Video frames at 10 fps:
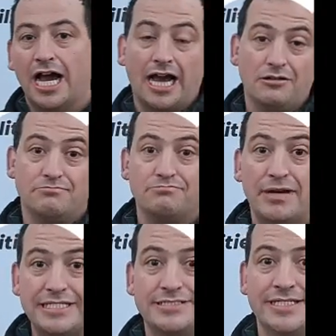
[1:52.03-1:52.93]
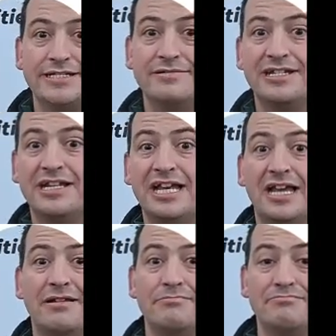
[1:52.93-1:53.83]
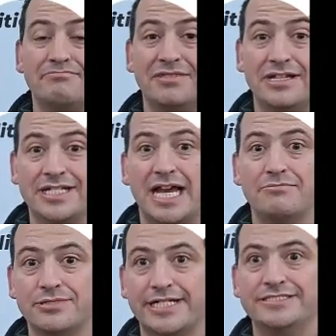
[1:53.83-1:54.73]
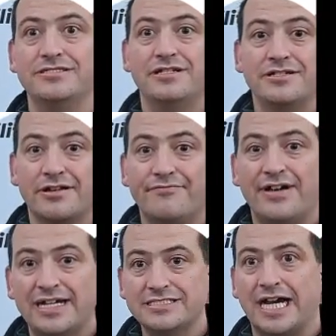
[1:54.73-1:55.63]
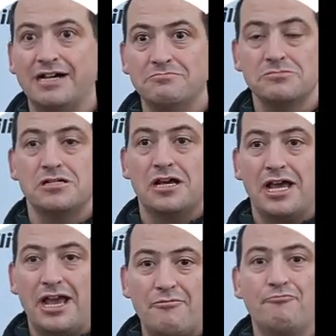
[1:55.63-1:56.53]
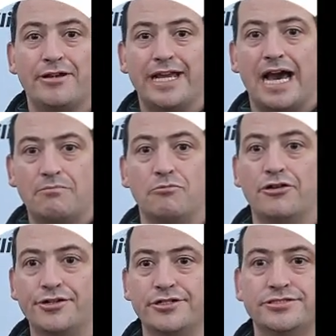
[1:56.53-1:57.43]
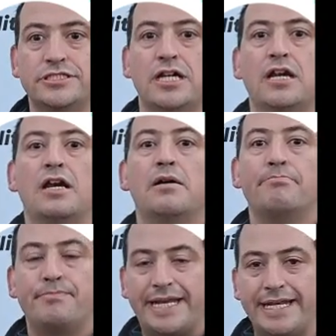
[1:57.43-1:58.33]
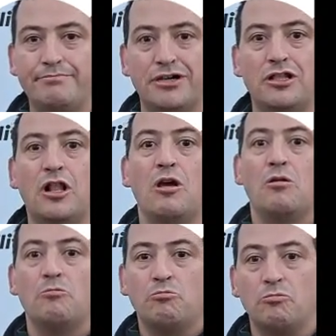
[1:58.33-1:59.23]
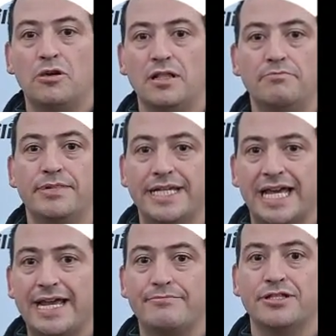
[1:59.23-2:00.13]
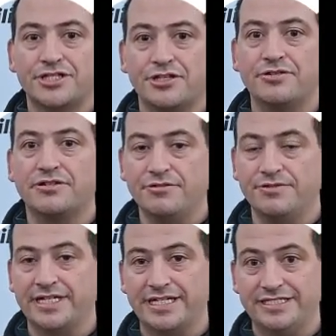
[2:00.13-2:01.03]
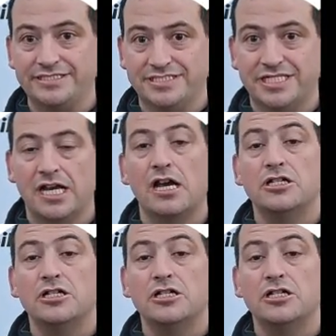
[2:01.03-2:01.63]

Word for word: And basically, it encapsulates the fact that if we have orders, people will be able to do things.